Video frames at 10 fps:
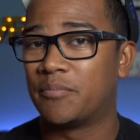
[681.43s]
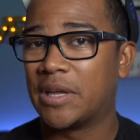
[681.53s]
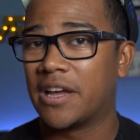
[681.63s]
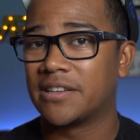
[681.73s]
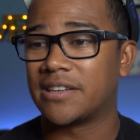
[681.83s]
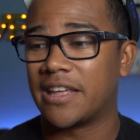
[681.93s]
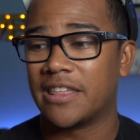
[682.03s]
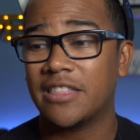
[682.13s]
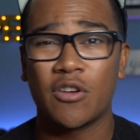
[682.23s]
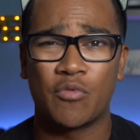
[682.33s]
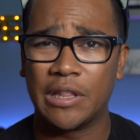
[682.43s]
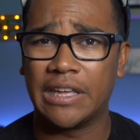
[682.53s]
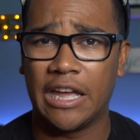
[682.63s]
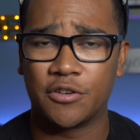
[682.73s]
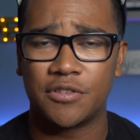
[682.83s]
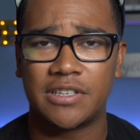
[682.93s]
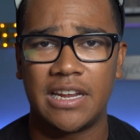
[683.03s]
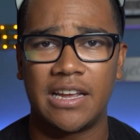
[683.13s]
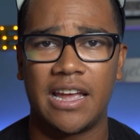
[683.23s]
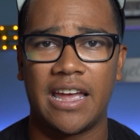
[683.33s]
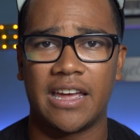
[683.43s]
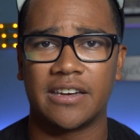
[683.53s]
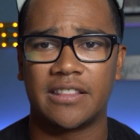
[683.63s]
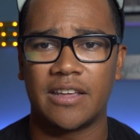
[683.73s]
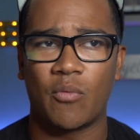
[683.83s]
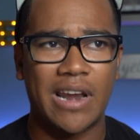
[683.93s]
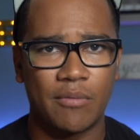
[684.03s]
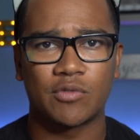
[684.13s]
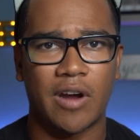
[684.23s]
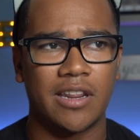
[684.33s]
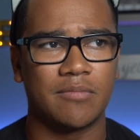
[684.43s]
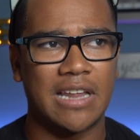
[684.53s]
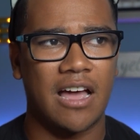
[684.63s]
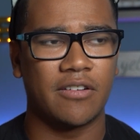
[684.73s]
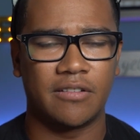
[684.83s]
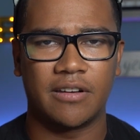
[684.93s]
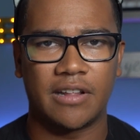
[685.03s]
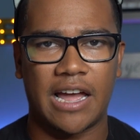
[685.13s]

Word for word: because I think they're really interesting, and when I was writing them down,